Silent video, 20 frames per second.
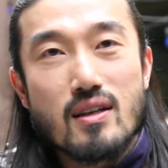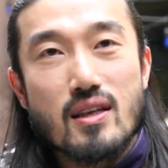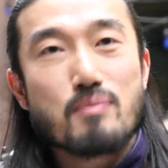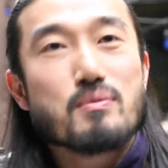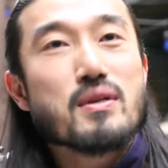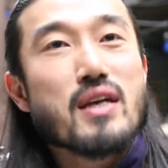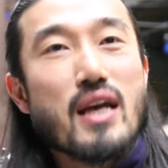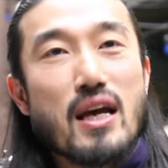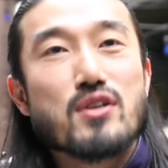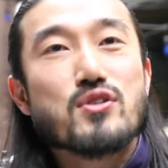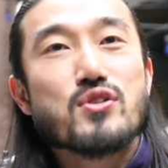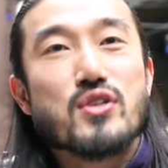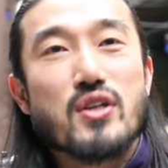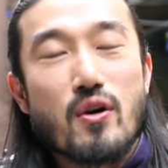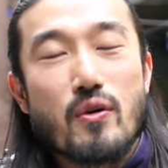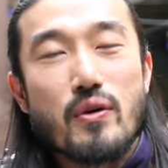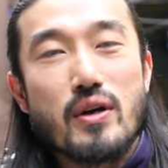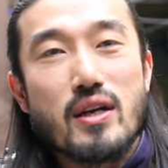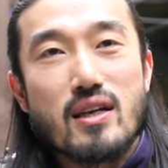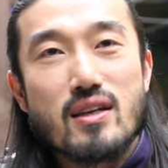keep the energy
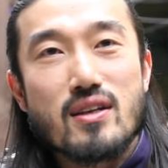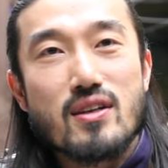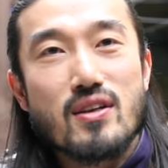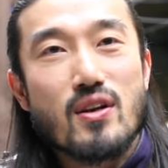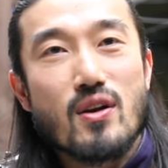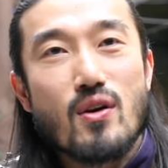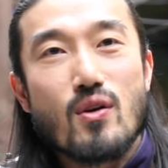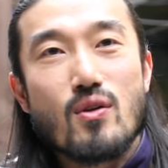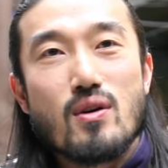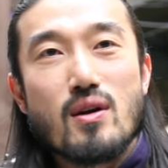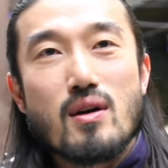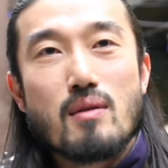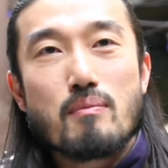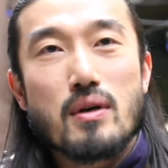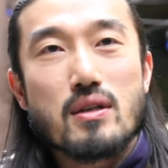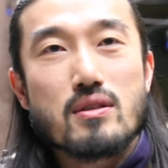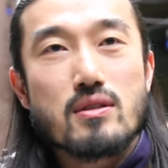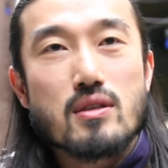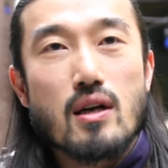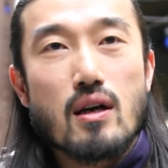going, you know.
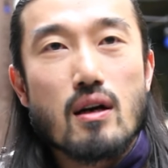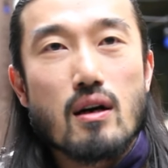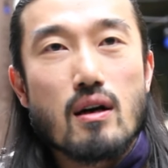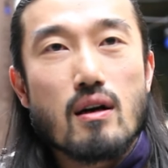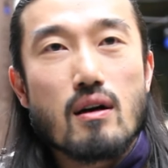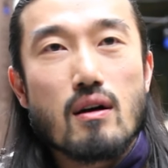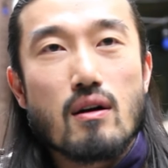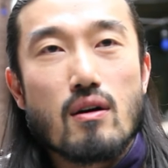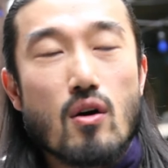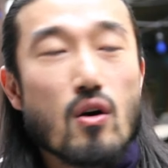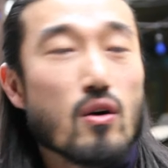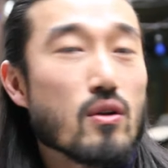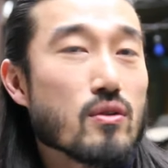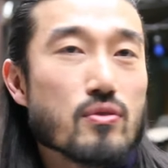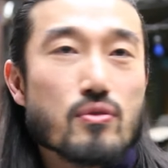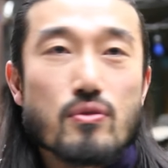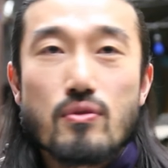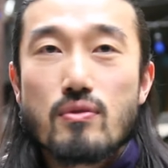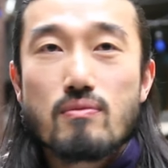But cool. uh, all